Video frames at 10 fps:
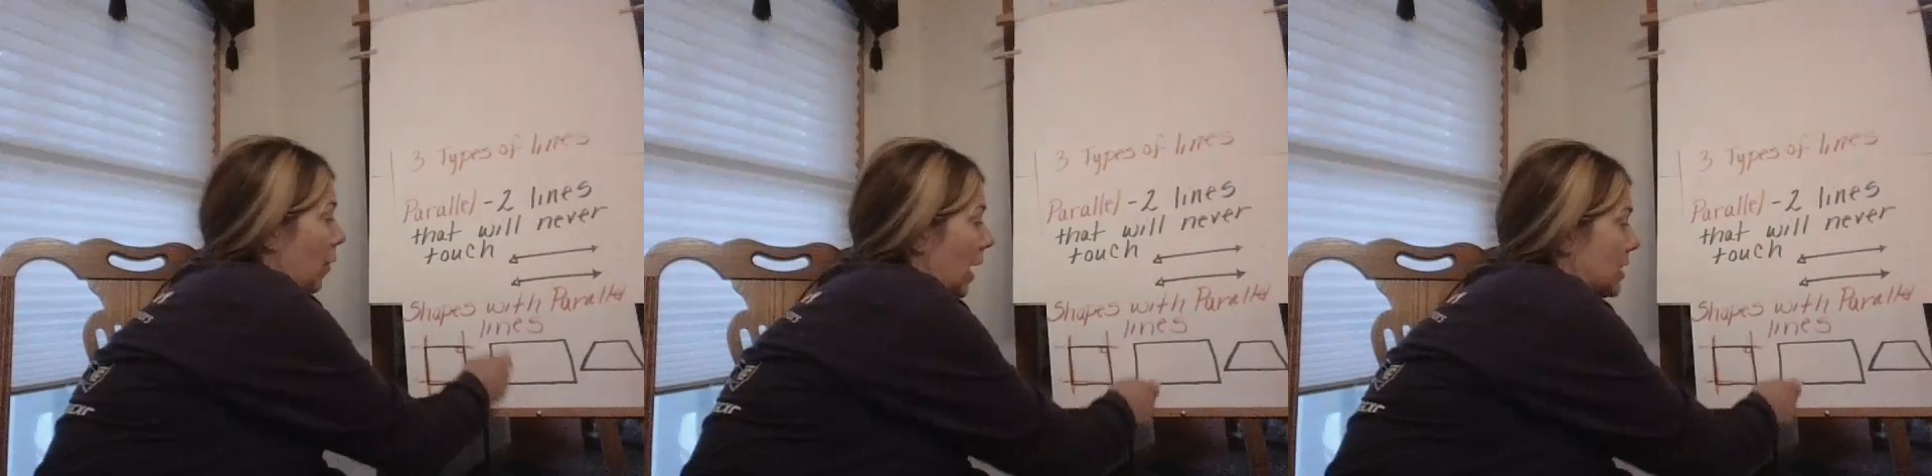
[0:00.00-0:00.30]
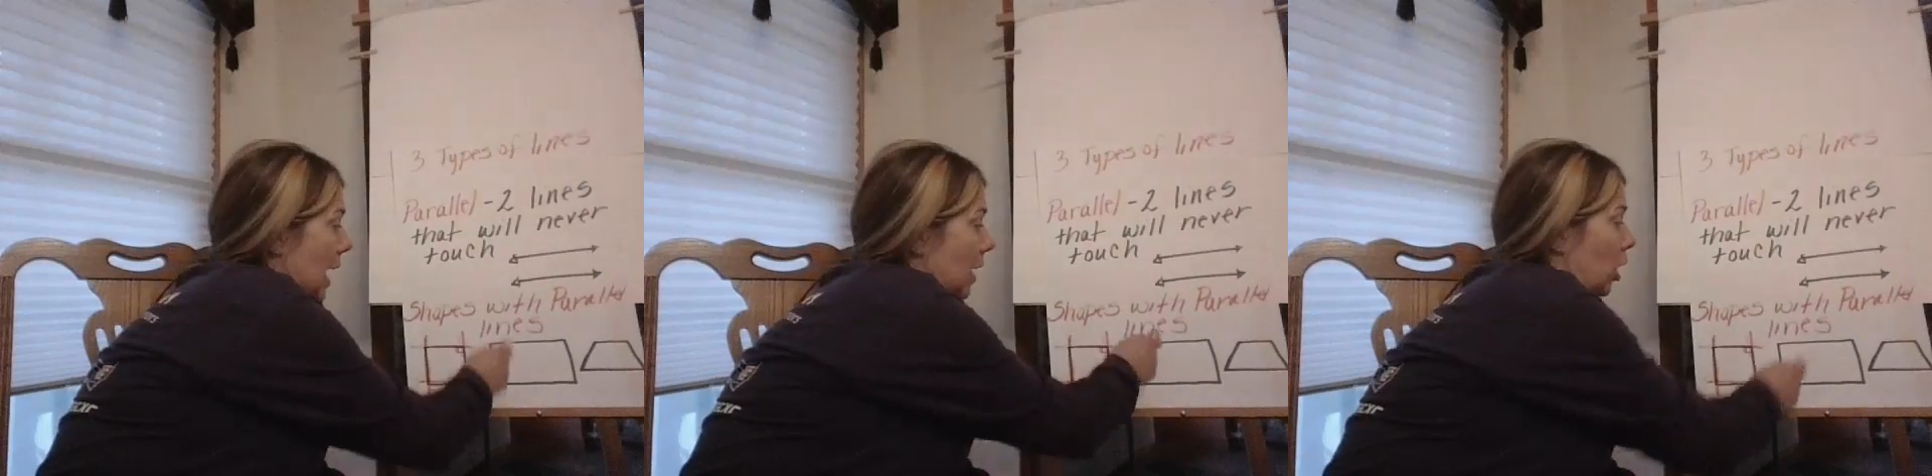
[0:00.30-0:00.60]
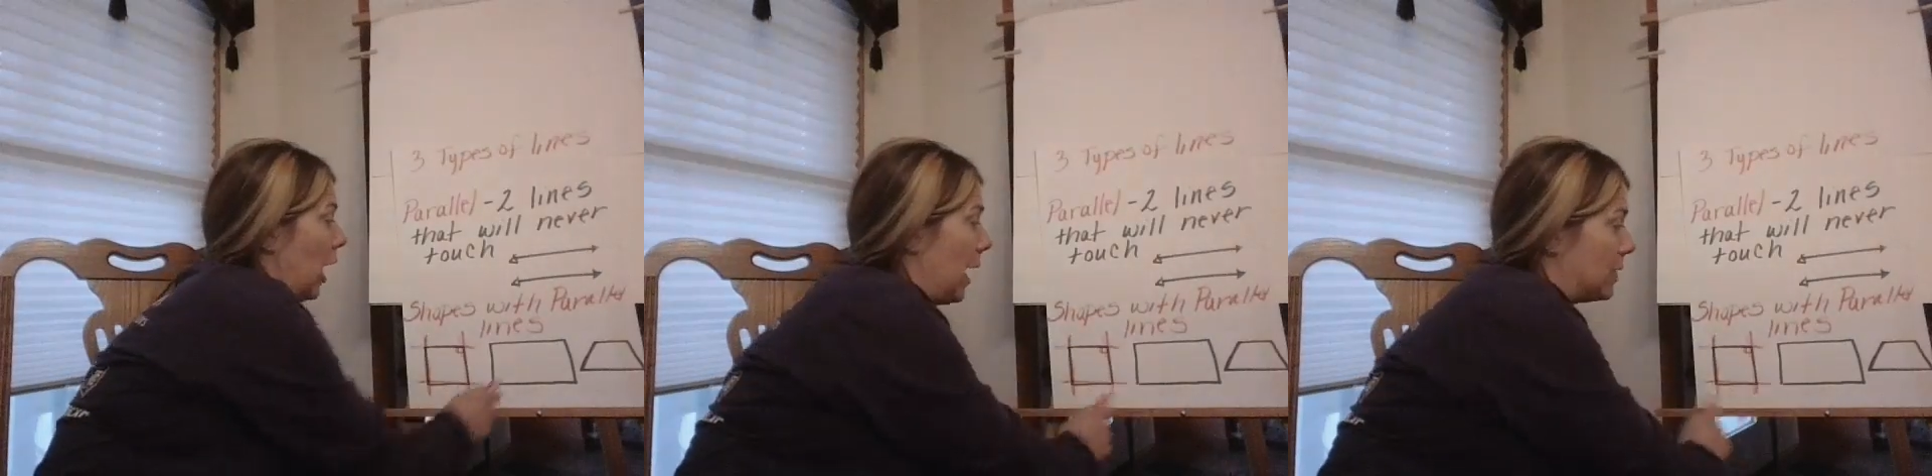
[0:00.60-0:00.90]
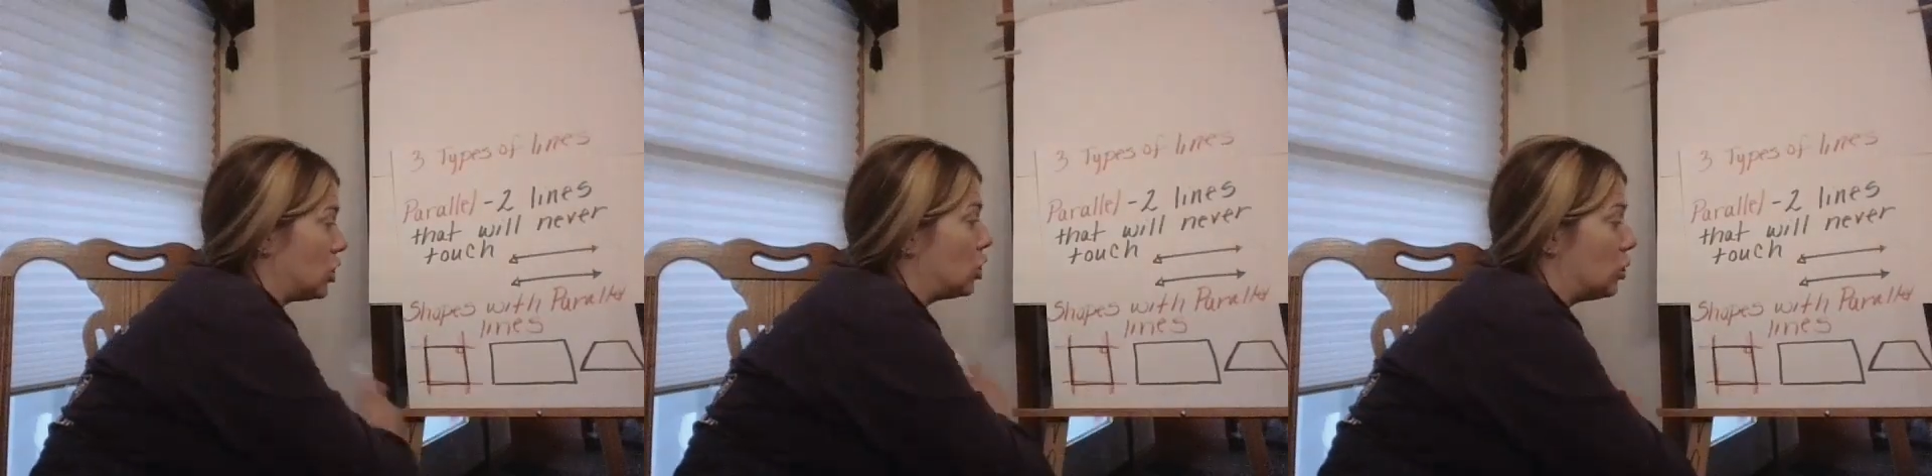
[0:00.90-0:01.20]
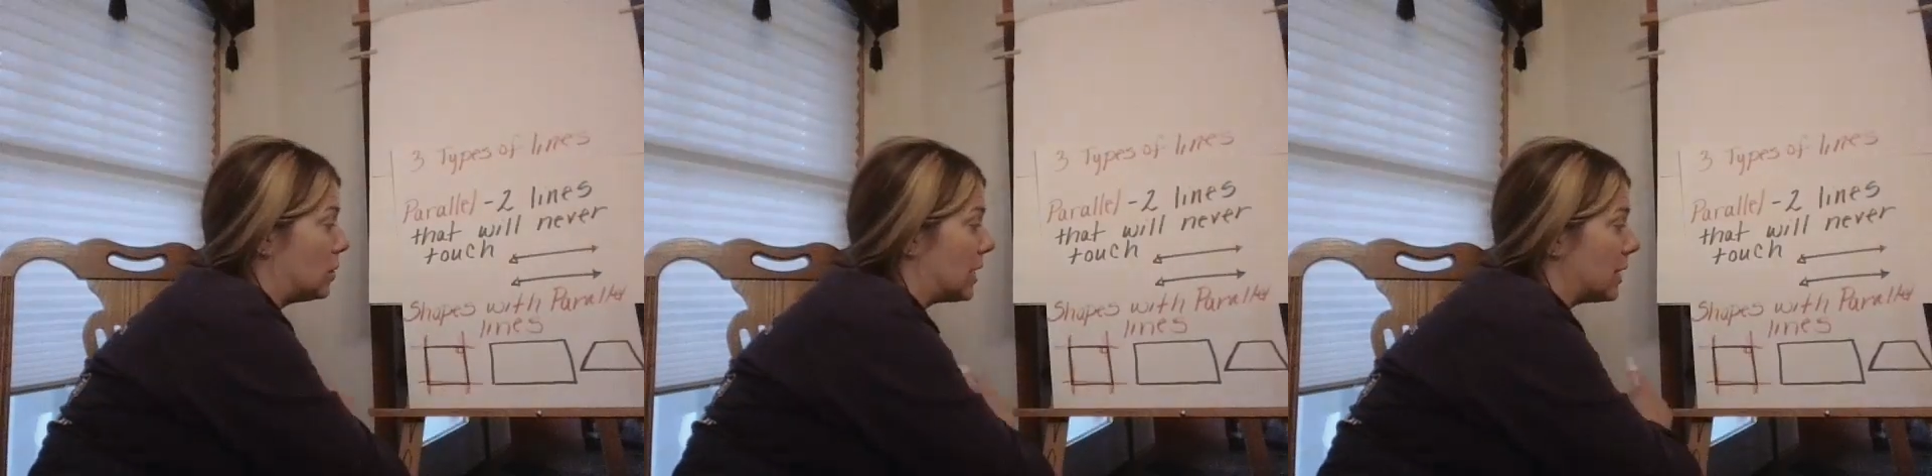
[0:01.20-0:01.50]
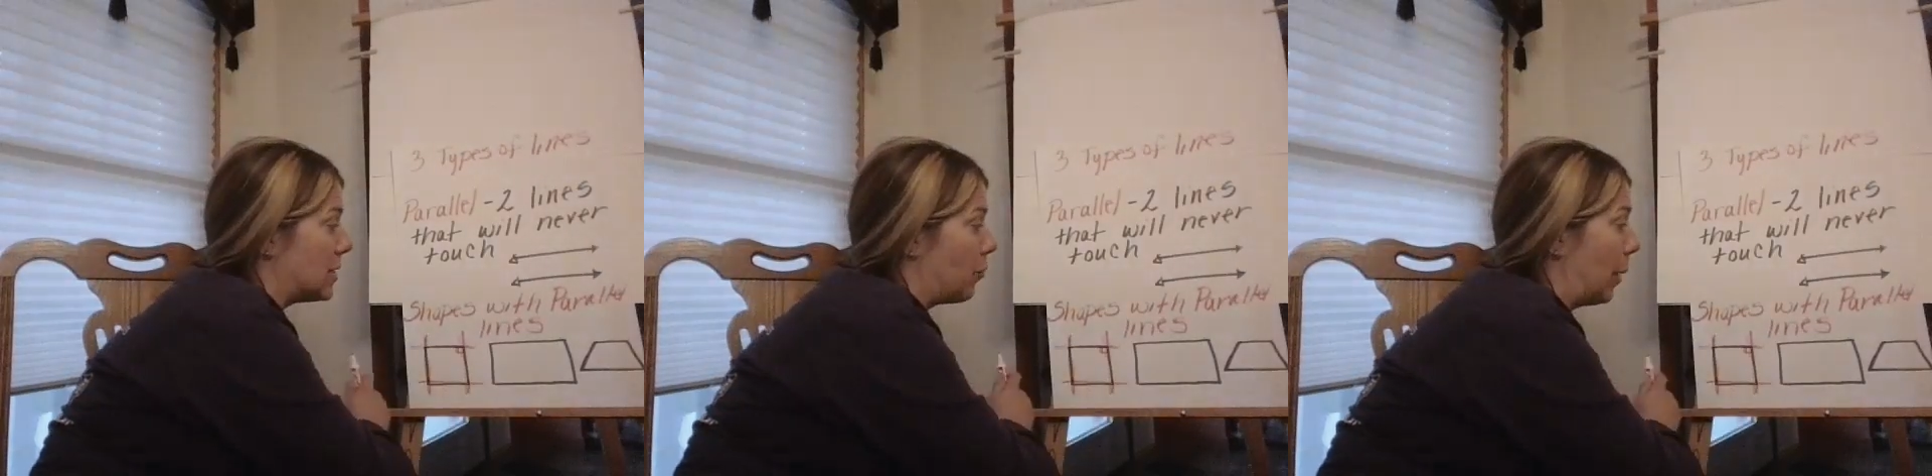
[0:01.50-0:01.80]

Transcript: rectangle has two sets of